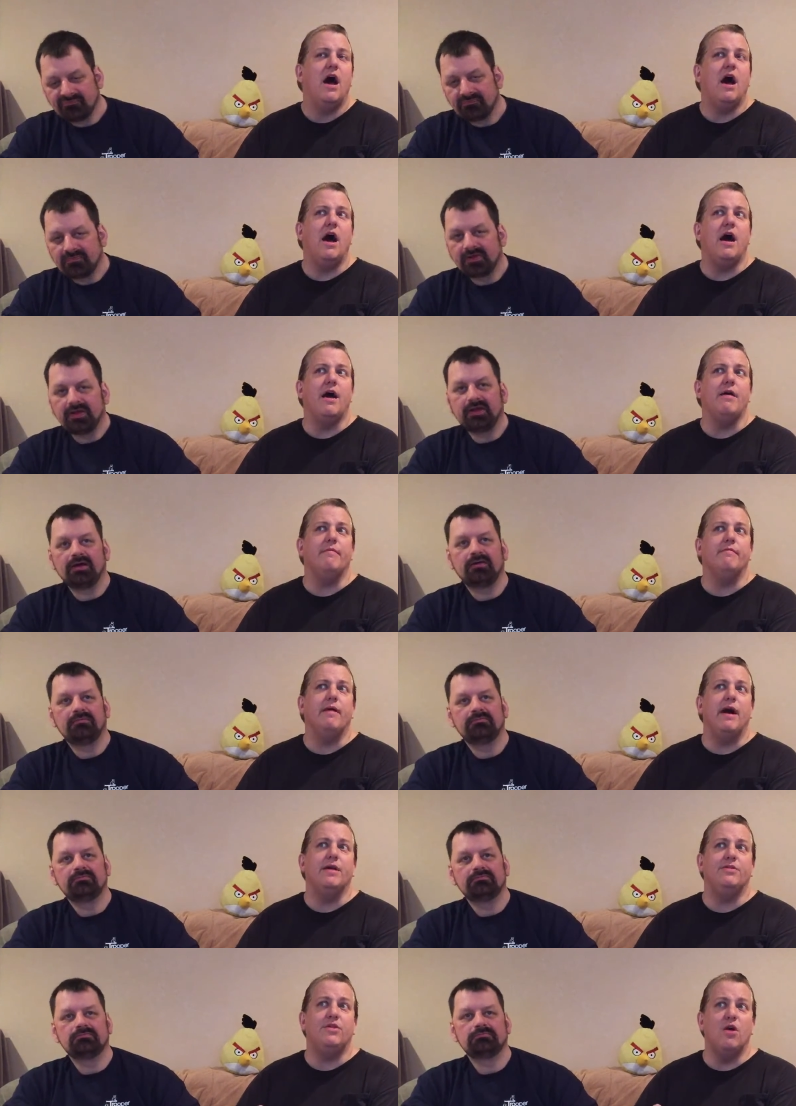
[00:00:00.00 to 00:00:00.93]

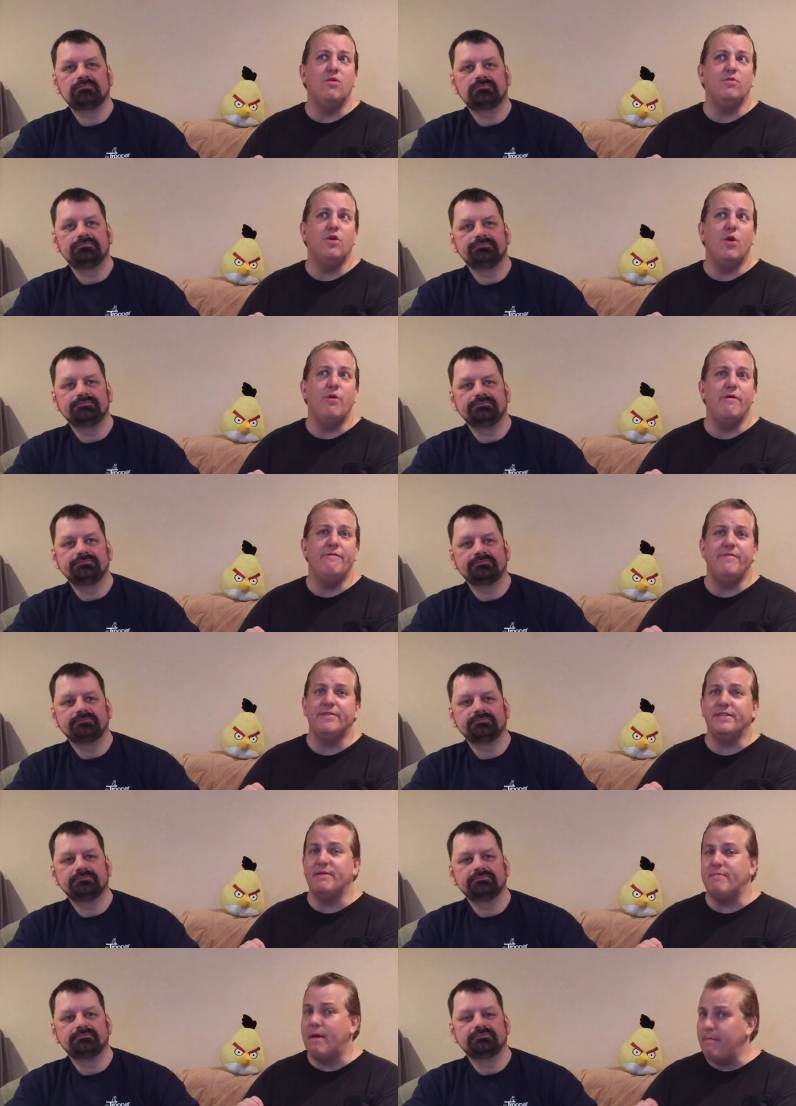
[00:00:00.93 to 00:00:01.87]
Speaker 1: I don't know if it's
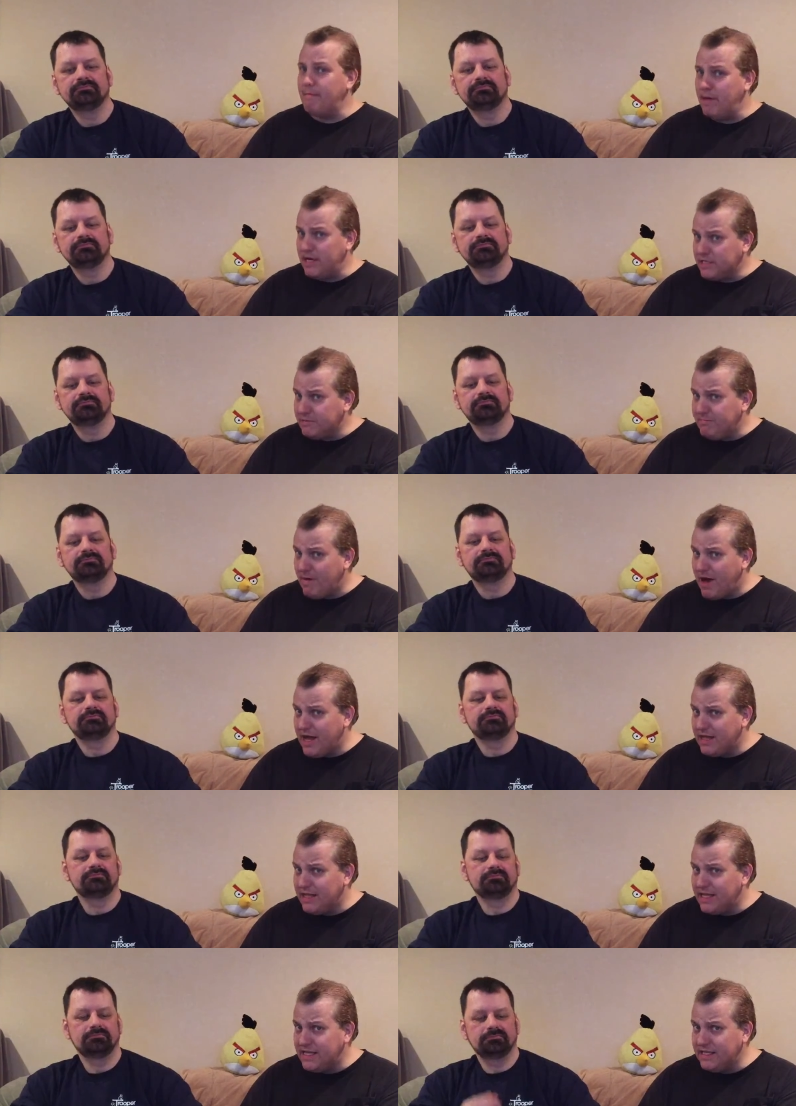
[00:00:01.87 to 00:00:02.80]
on my must-buy
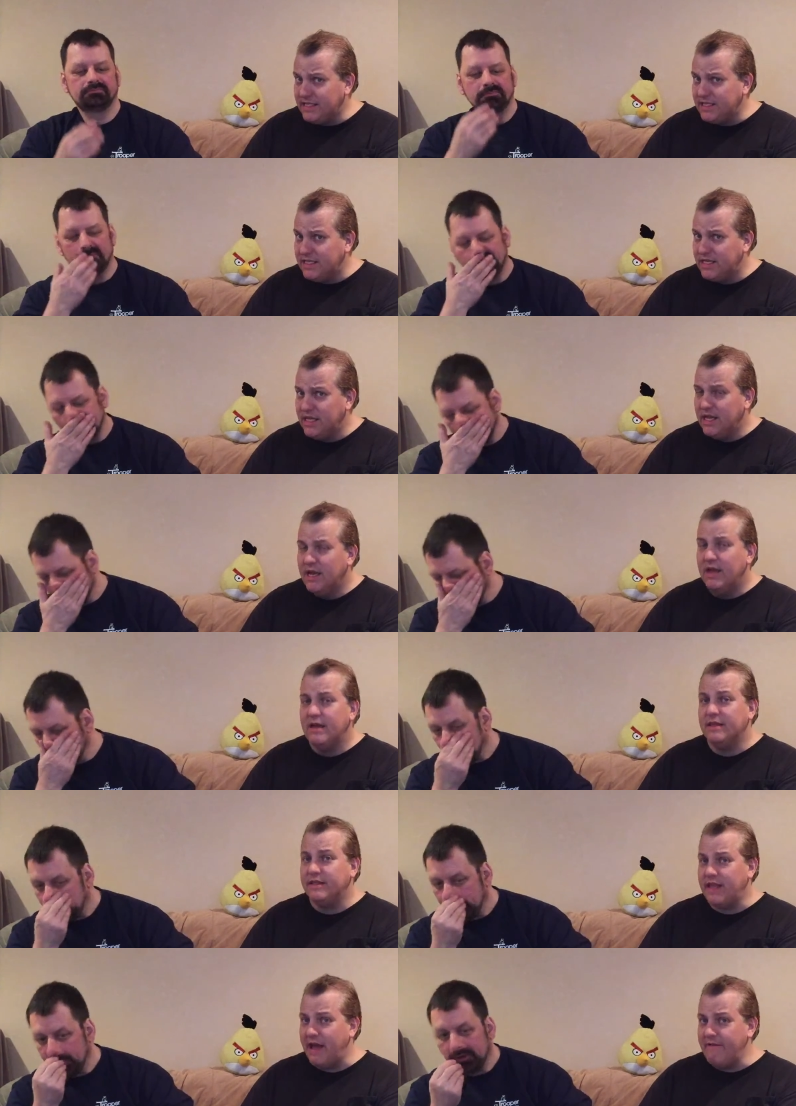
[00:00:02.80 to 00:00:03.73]
list.
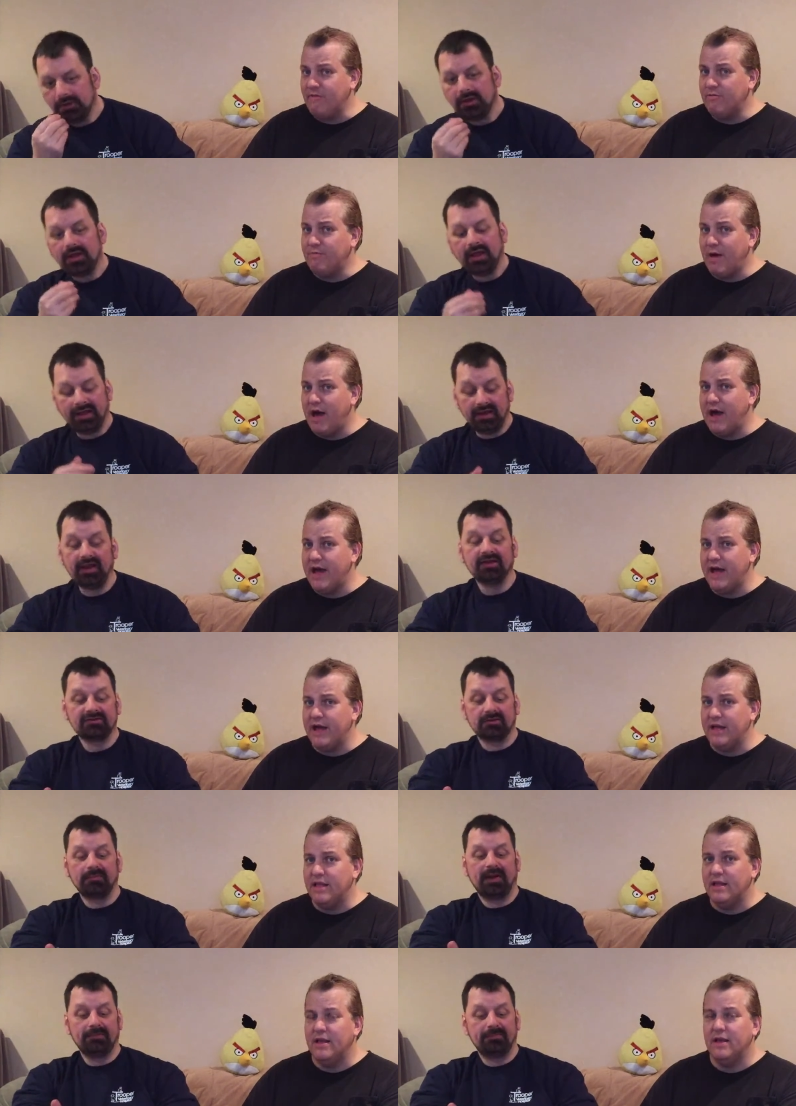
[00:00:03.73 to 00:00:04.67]
Dave
Speaker 2: would buy it. It is on
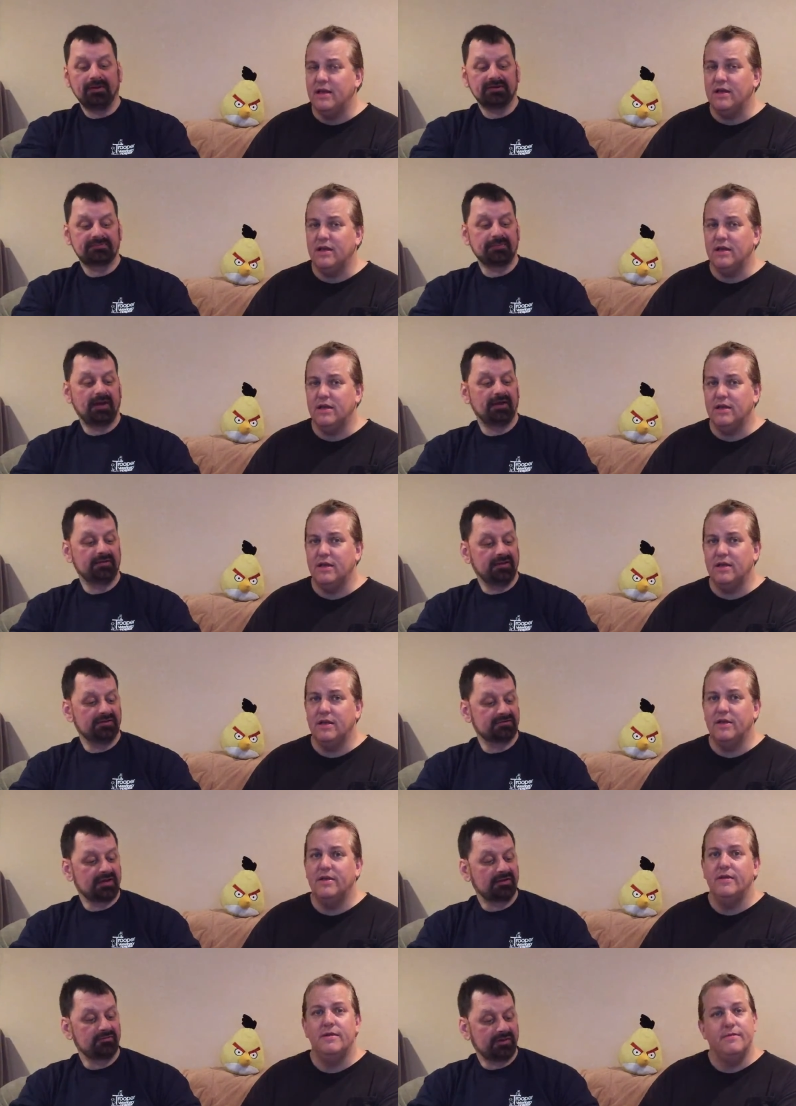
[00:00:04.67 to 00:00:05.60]
my must-buy list.
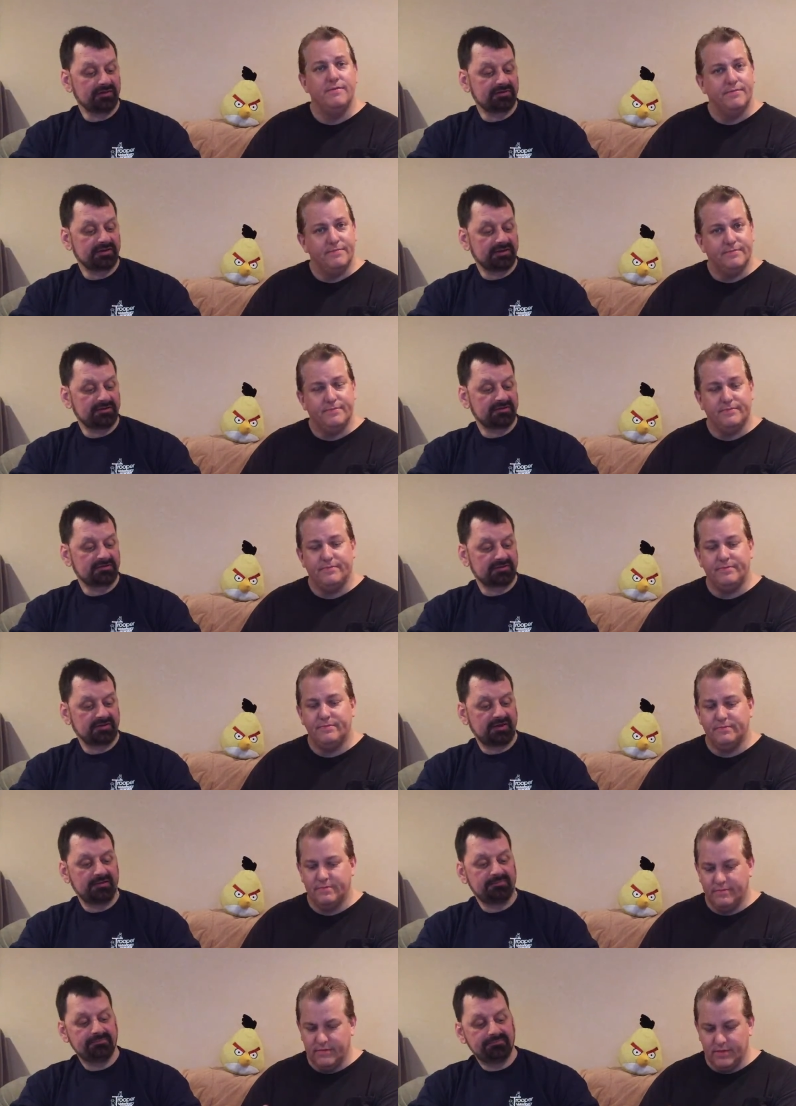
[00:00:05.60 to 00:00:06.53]
I'd like to get this again.
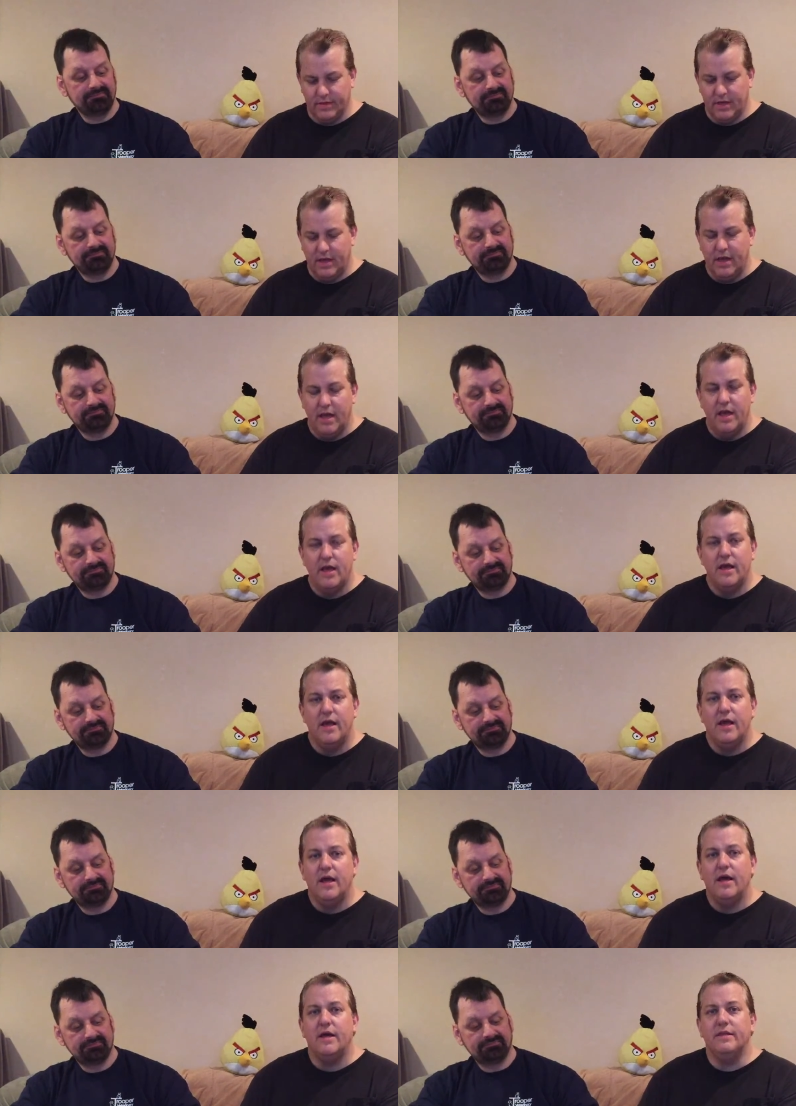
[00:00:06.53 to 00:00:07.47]

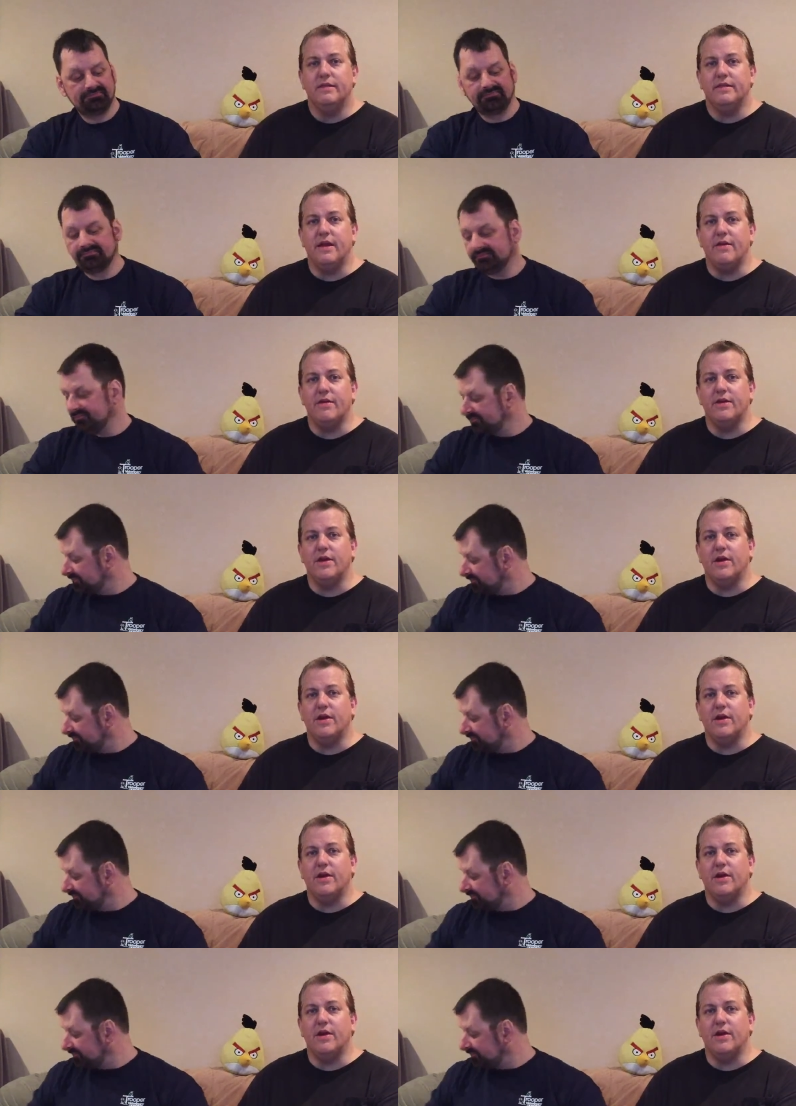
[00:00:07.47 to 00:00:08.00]
Speaker 1: There you